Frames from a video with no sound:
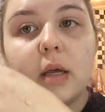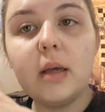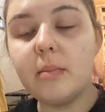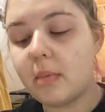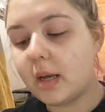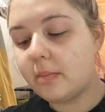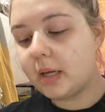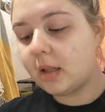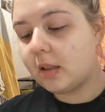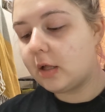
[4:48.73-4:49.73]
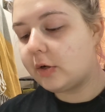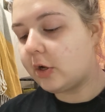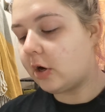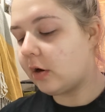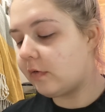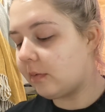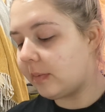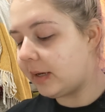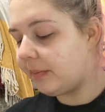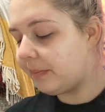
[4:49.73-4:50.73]
It might be a little dark for
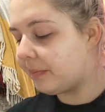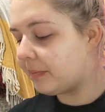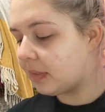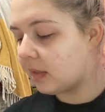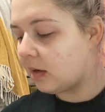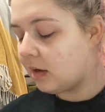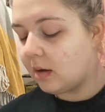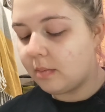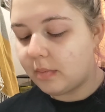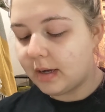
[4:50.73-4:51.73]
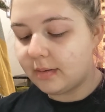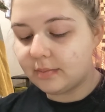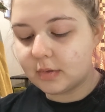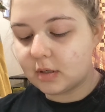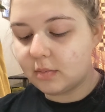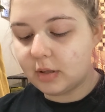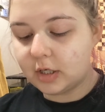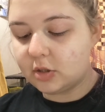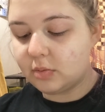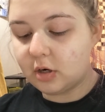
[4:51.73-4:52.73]
me, but
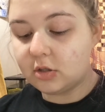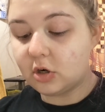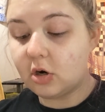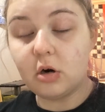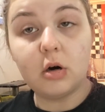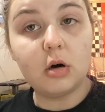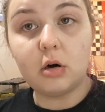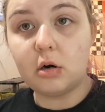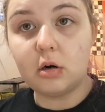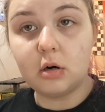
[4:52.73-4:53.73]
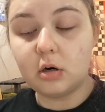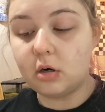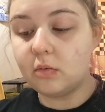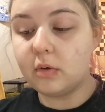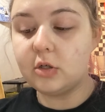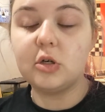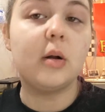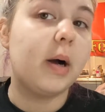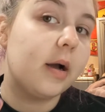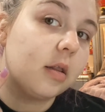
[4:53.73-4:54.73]
complexion products are hard when you try to
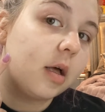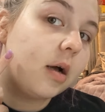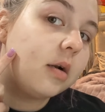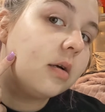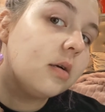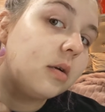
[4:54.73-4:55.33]
buy online.